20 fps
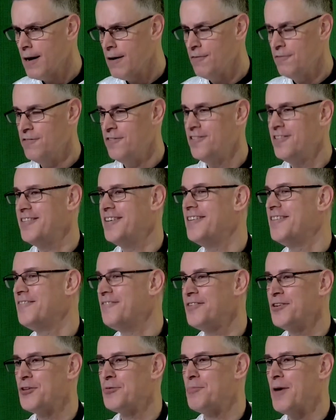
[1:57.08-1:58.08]
Love
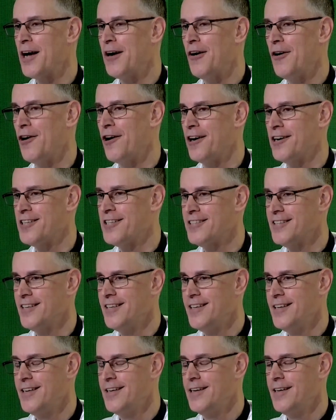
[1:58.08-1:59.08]
filled my
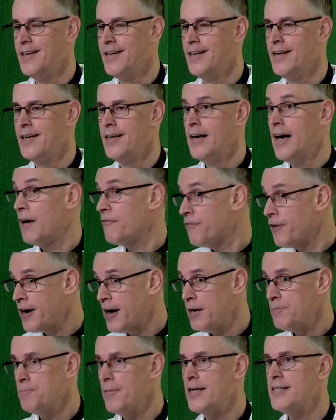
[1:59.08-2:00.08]
heart. I
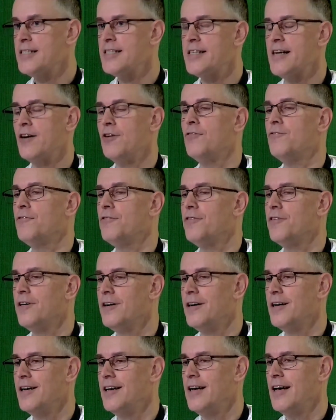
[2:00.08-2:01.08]
forgot myself,
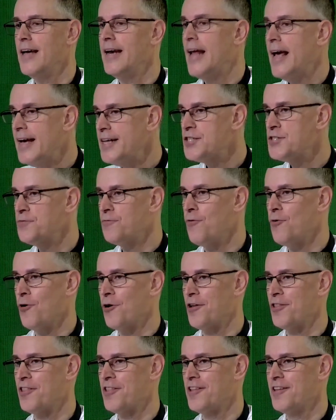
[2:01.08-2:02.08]
and
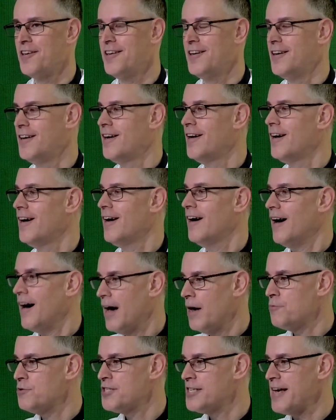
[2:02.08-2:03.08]
henceforth
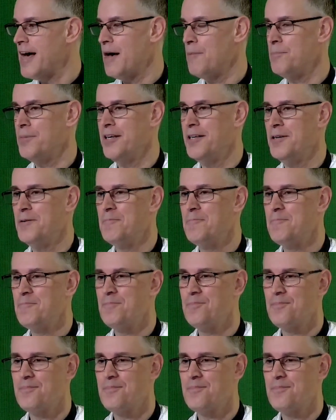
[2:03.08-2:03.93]
I was happy."